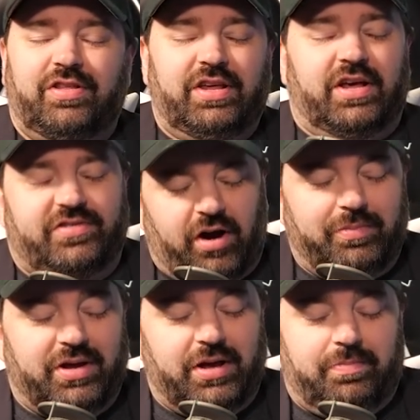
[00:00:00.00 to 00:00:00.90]
the
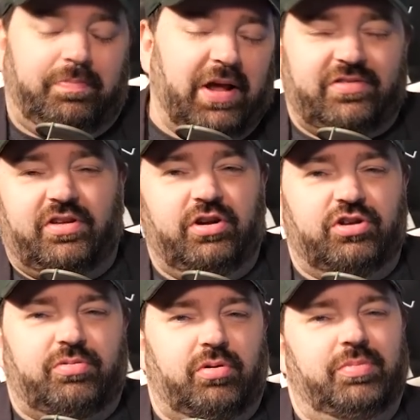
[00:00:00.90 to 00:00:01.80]
ESRB basically
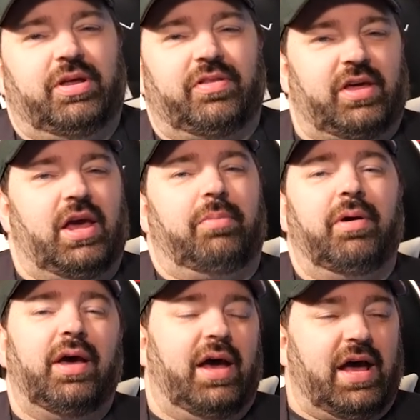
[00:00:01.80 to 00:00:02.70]
knows what will be in the game,
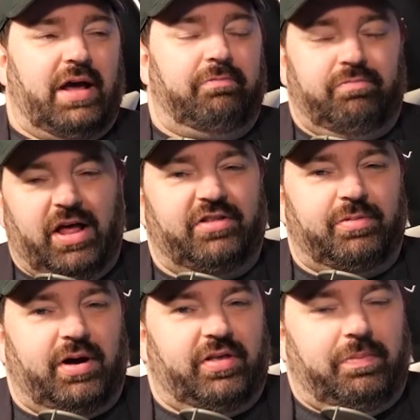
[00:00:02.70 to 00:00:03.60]
and that's
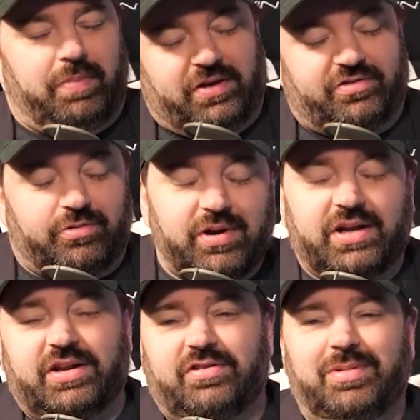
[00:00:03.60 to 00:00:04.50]
why they base their
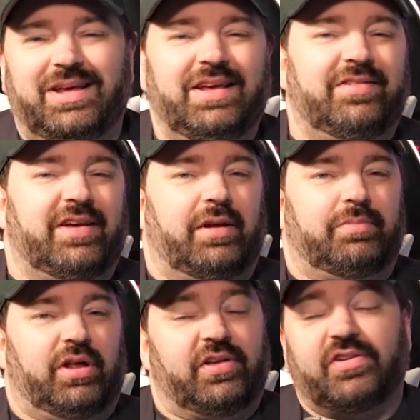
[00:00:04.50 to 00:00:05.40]
rating to be E10
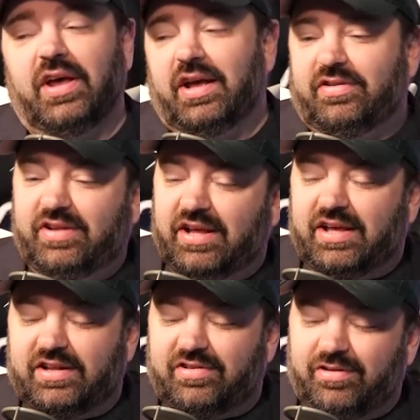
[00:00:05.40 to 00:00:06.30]
plus. Didn't
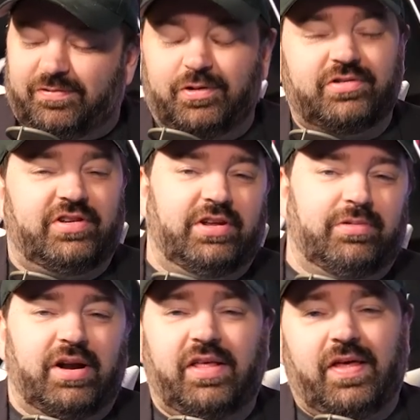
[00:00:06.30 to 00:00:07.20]
get to the full teen
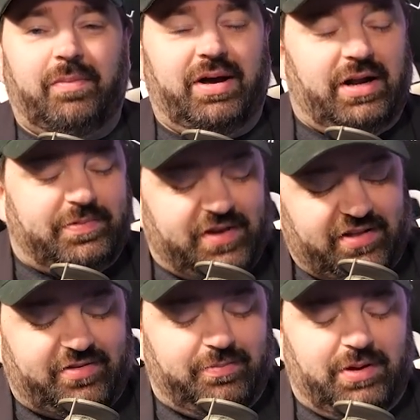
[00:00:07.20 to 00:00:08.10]
rating, that might
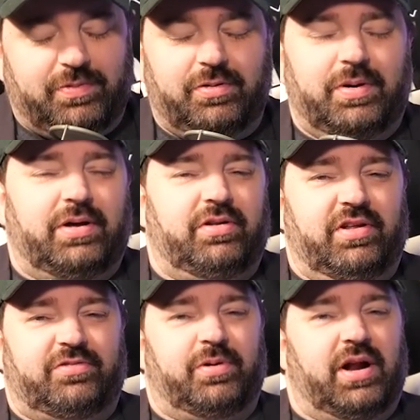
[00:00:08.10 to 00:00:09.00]
upset some people, but
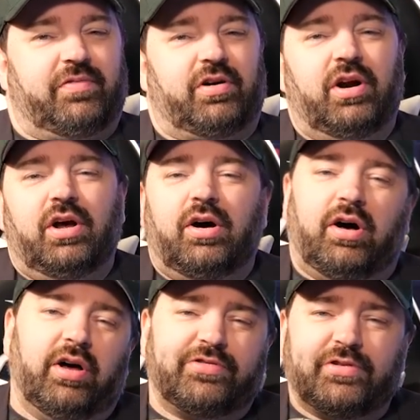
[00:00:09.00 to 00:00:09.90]
it's whatever.
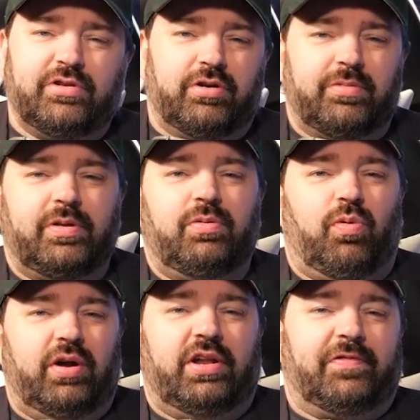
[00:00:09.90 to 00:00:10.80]
Also, notably,
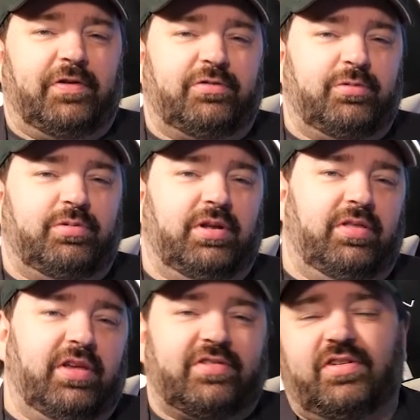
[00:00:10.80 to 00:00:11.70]
one difference
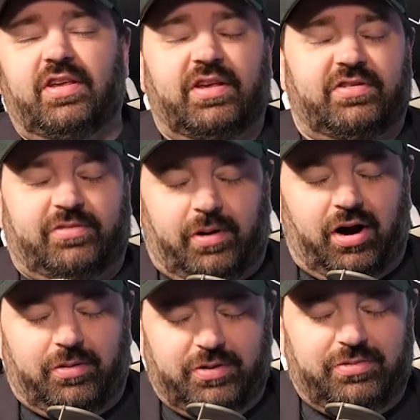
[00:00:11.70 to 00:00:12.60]
between this
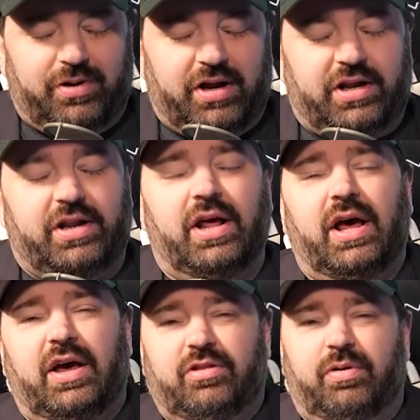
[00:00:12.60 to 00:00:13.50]
ESRB rating
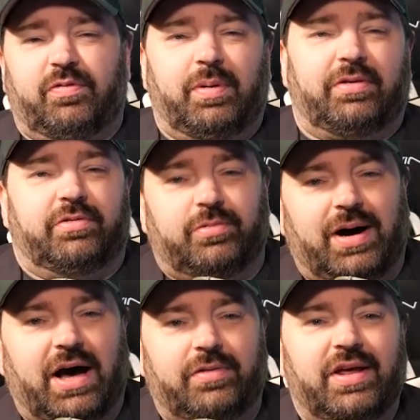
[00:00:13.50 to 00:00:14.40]
and the one for Breath of the
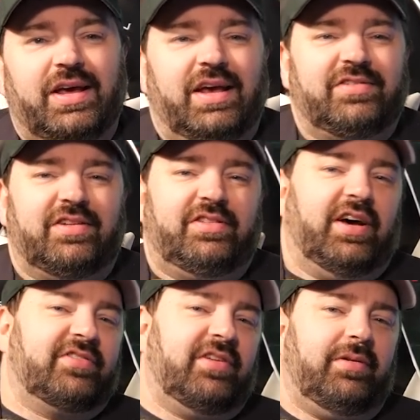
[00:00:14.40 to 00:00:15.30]
Wild is it
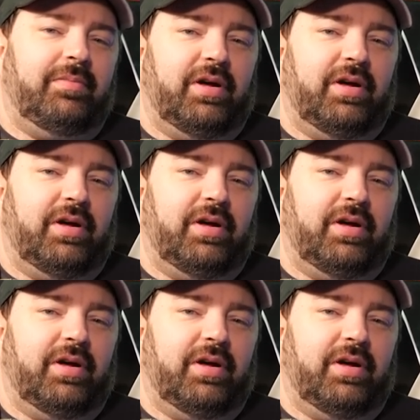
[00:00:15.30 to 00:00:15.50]
doesn't